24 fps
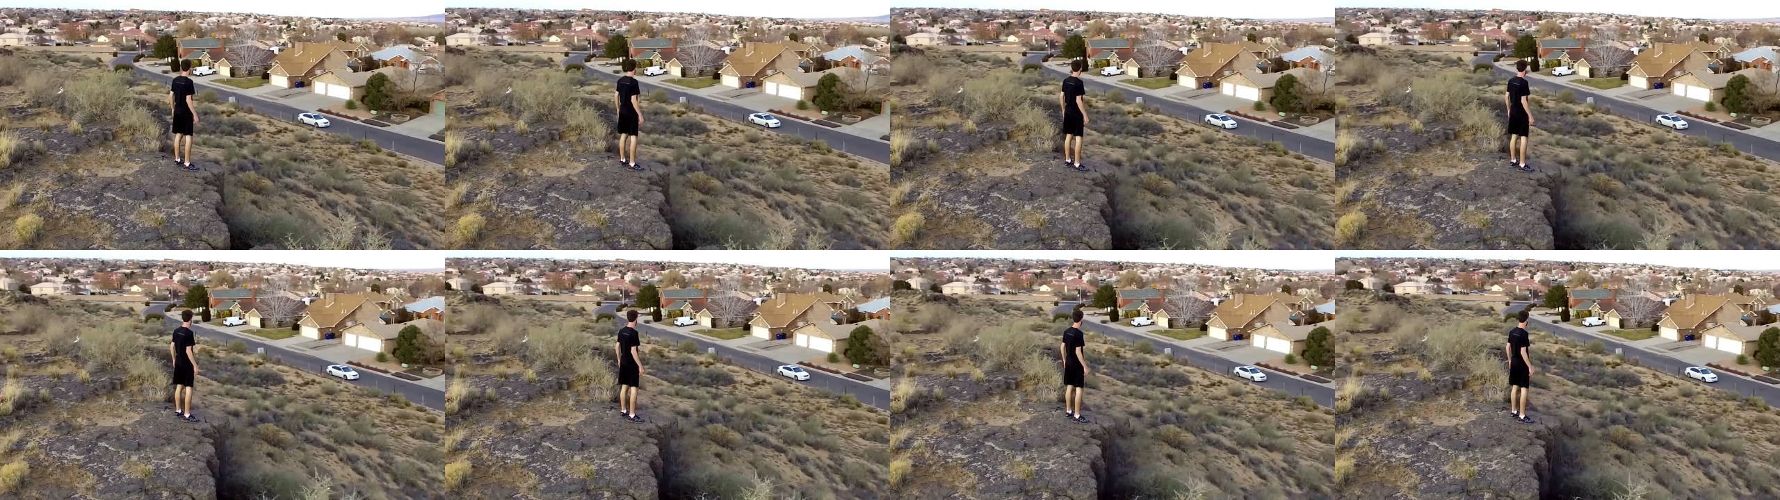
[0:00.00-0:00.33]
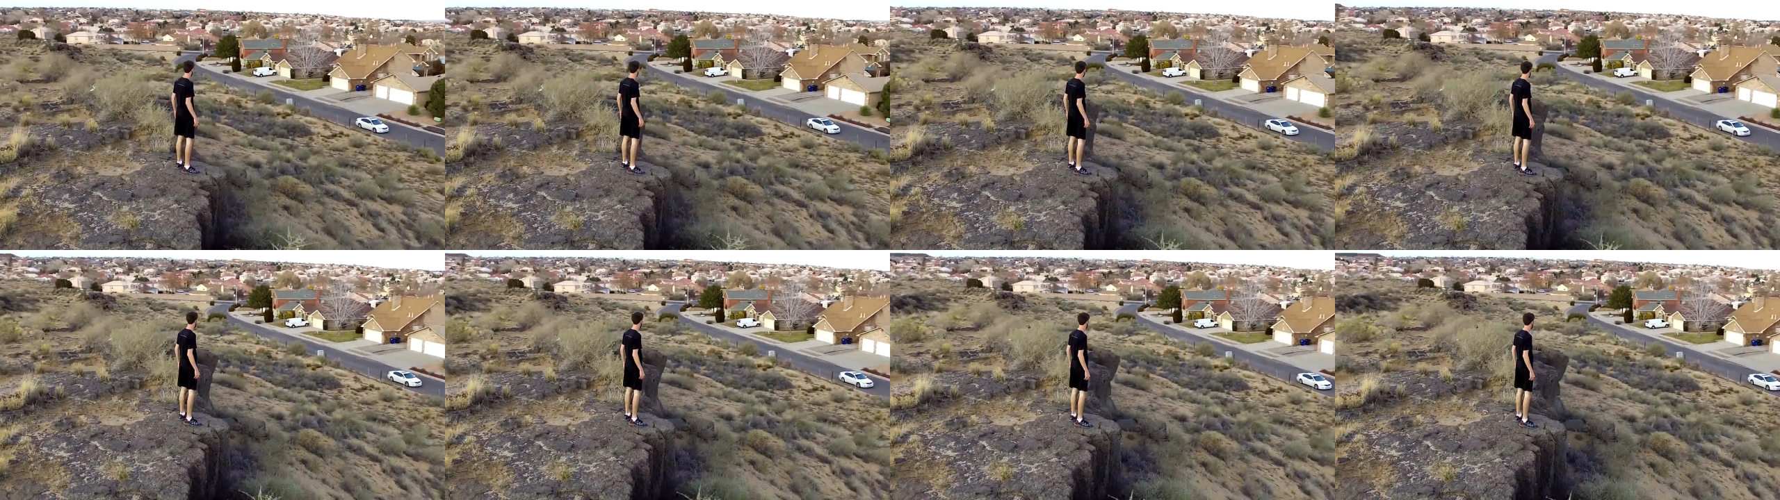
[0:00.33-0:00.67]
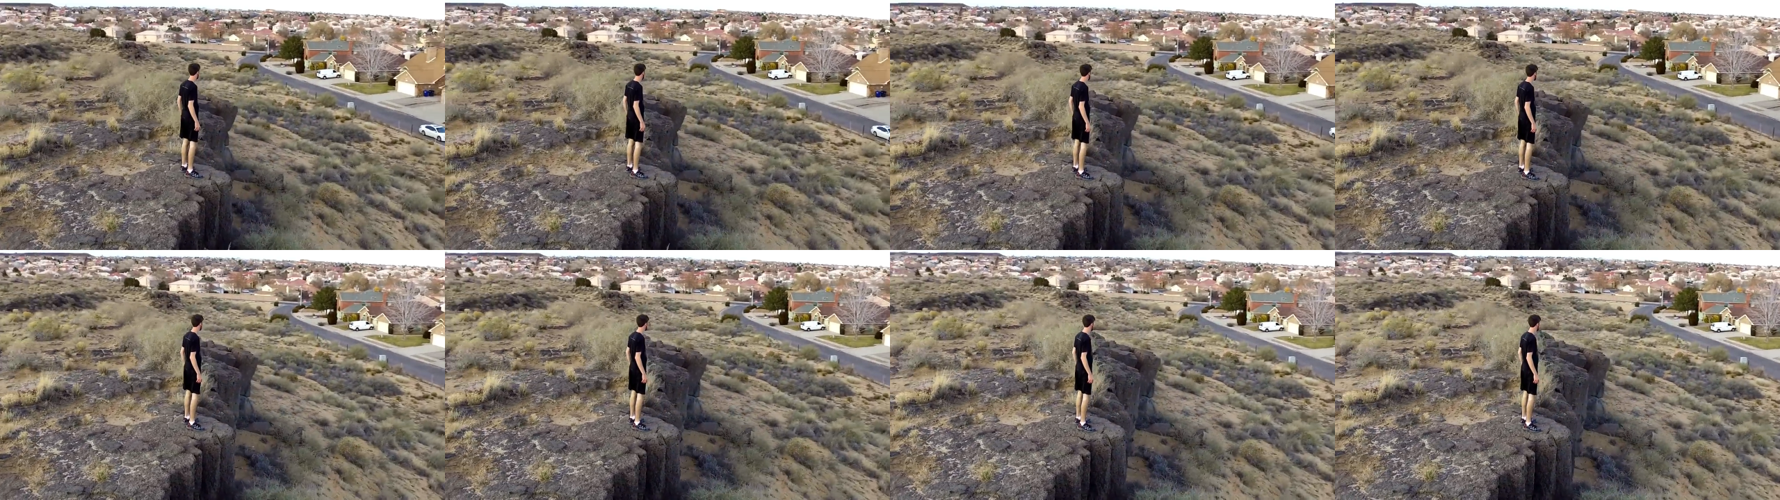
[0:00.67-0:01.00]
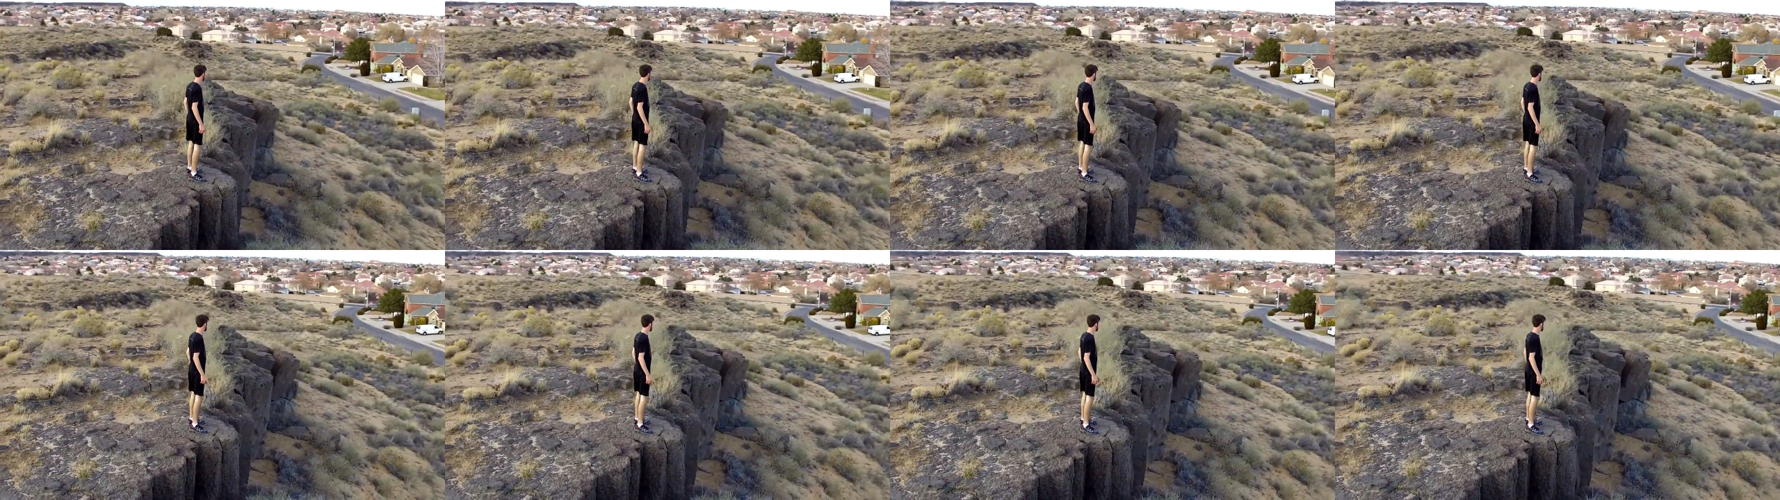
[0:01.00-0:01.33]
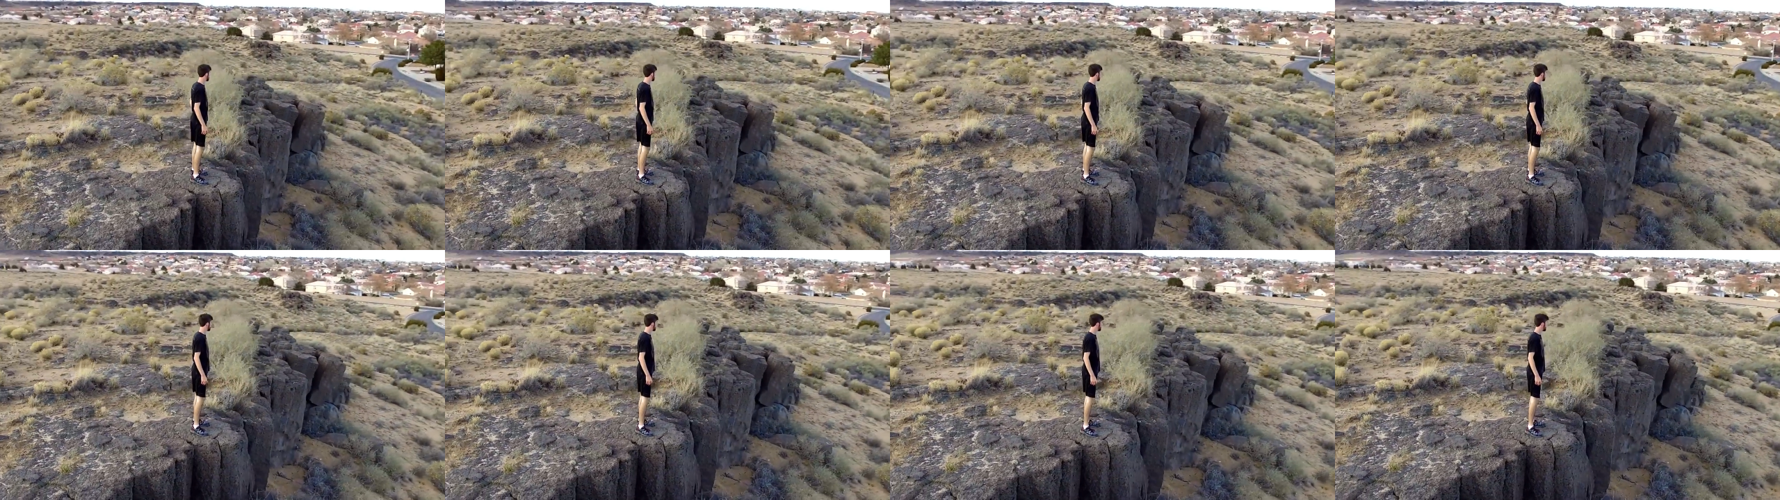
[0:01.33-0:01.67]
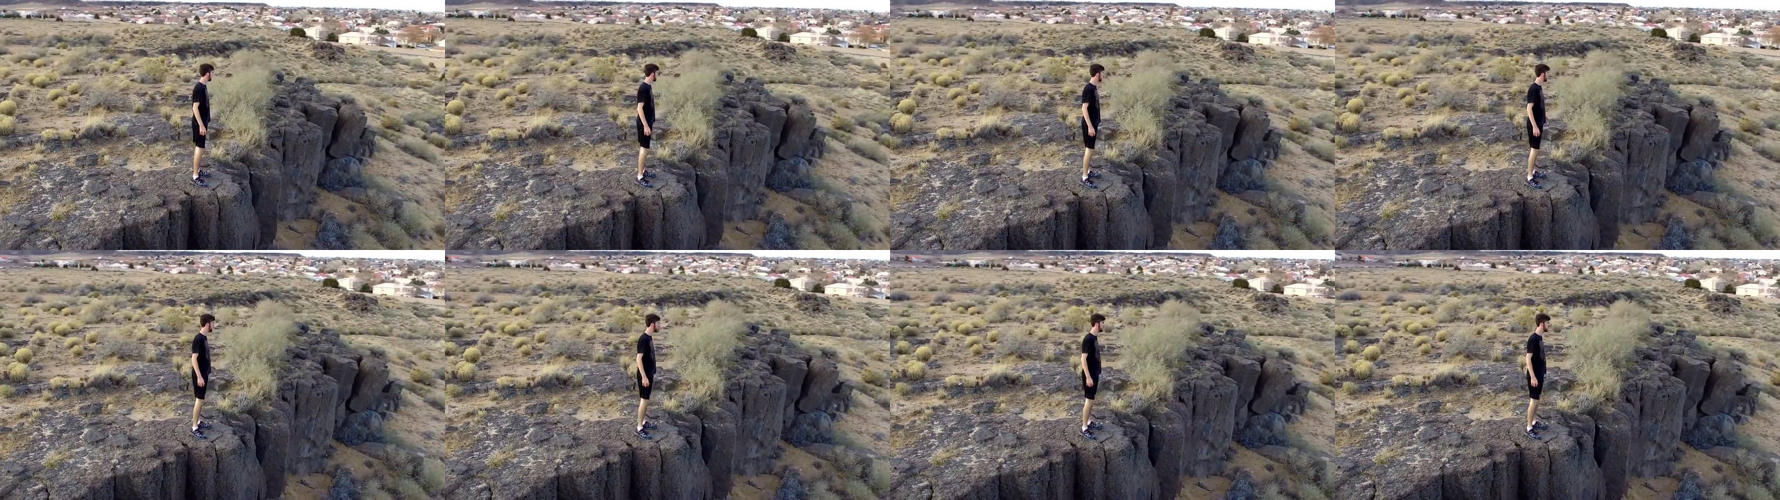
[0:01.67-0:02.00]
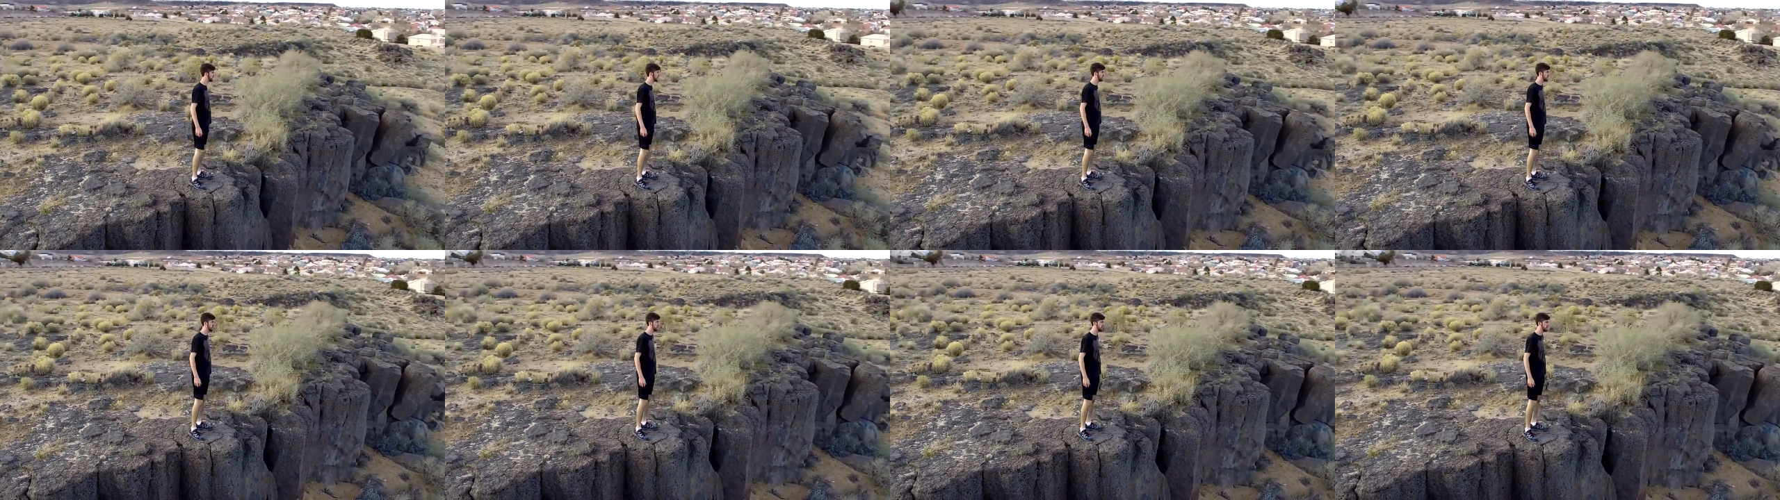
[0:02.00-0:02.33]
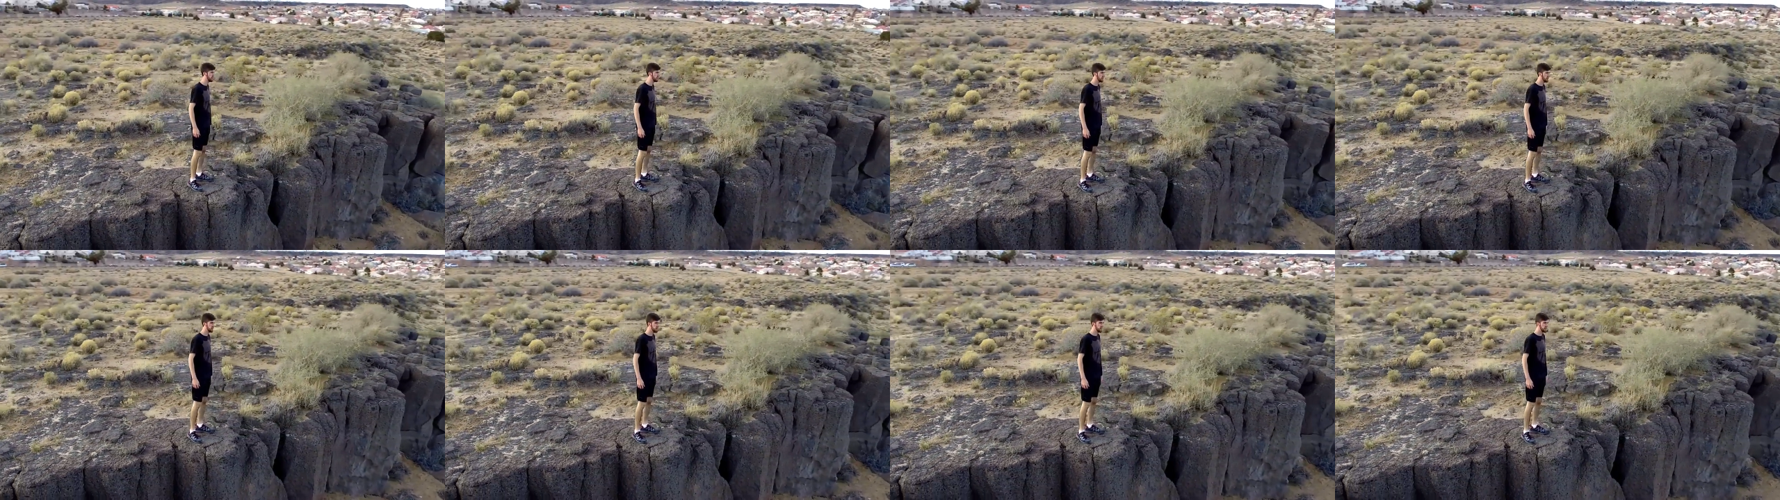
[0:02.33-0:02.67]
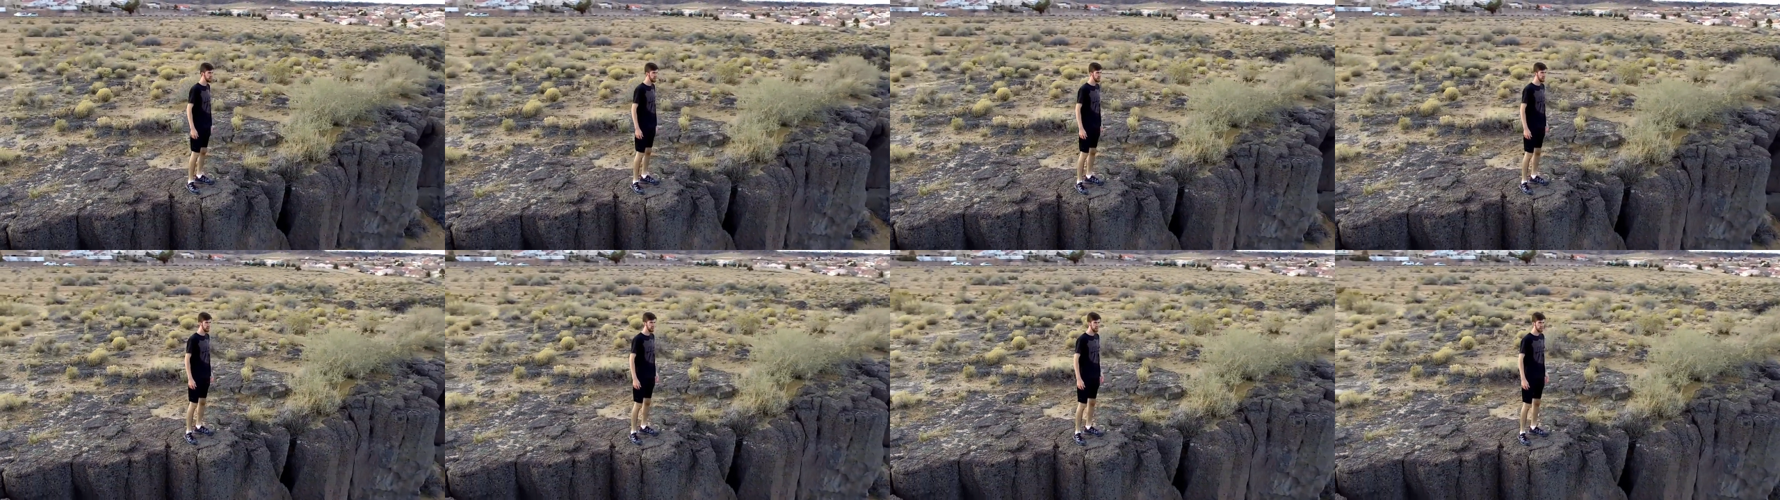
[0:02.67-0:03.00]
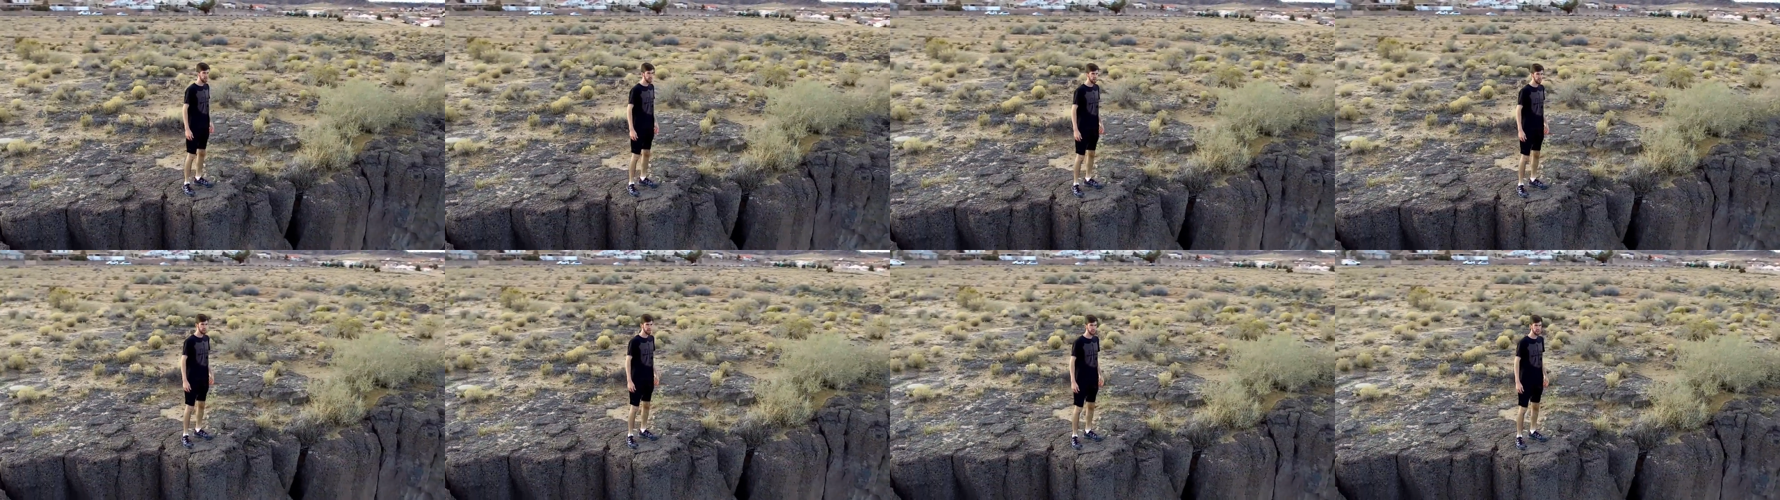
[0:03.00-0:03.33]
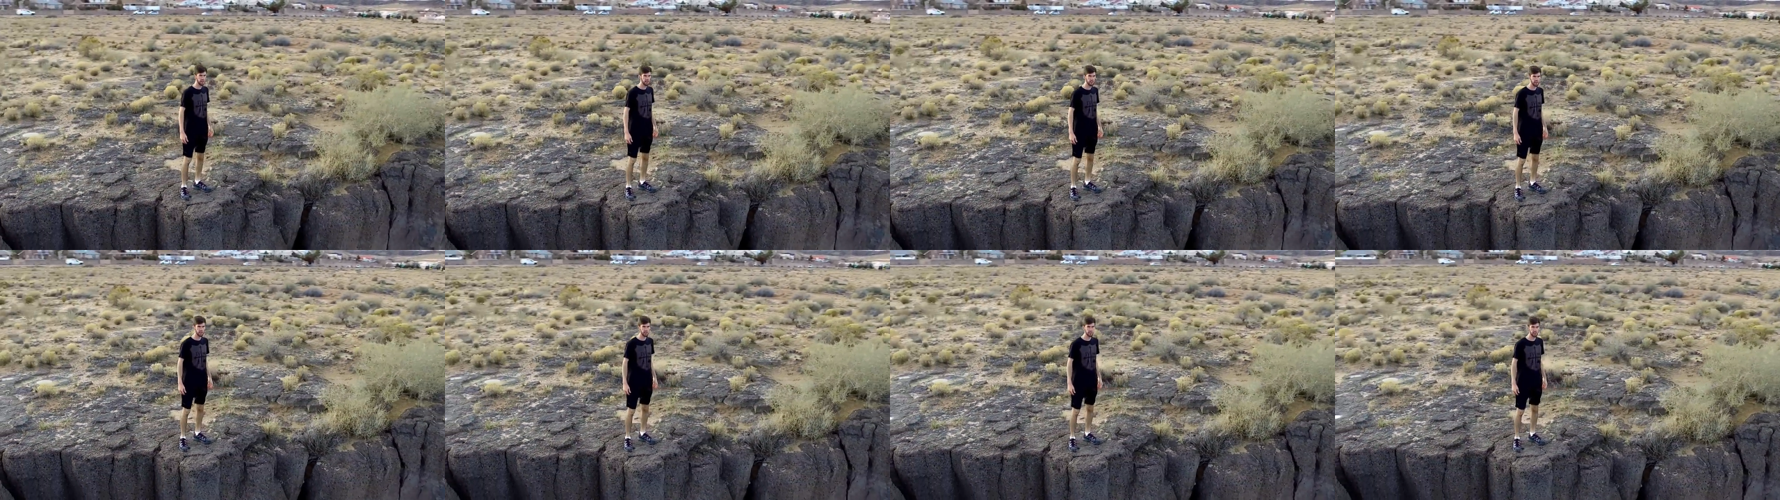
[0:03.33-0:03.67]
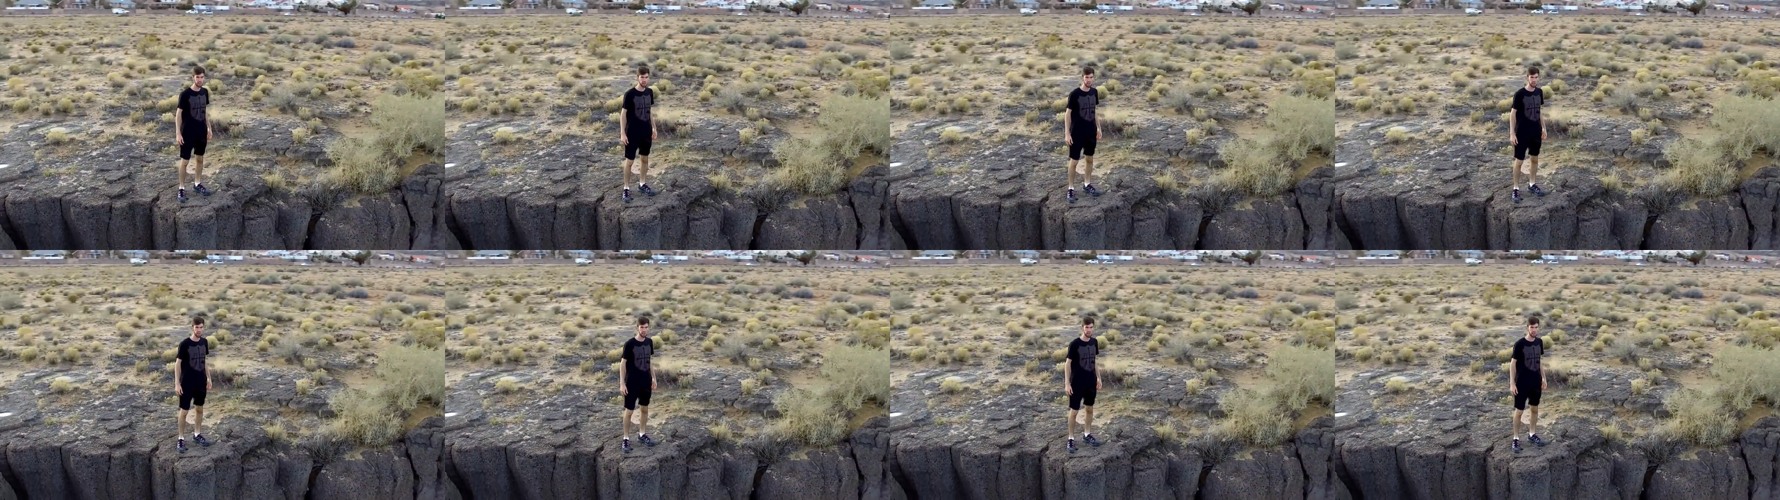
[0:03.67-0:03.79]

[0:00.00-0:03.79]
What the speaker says: No face is visible, so there are no lips to read.